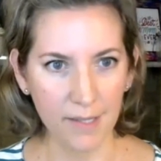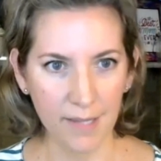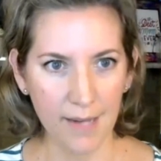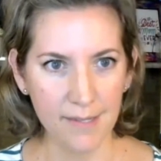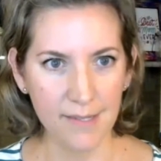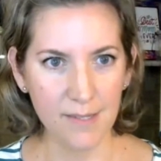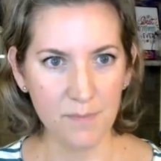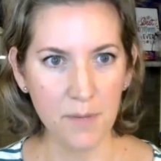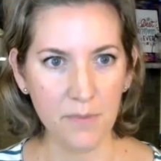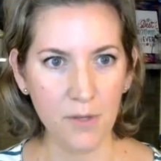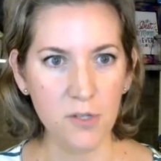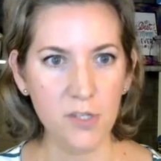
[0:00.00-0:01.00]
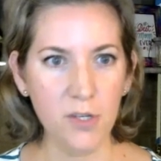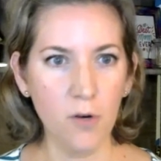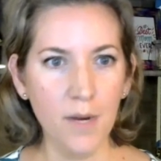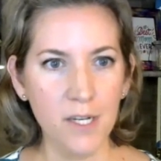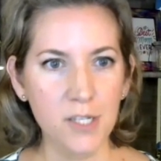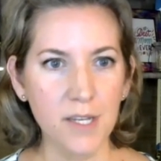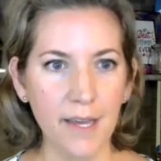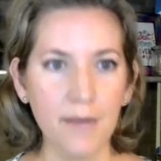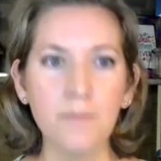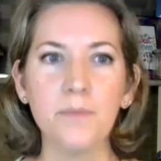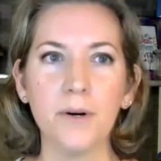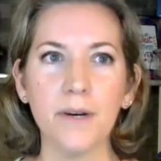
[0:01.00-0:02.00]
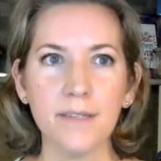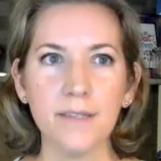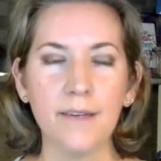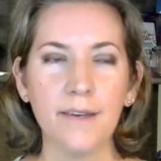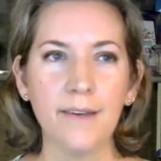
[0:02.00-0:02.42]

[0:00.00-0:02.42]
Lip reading: less. There's so much input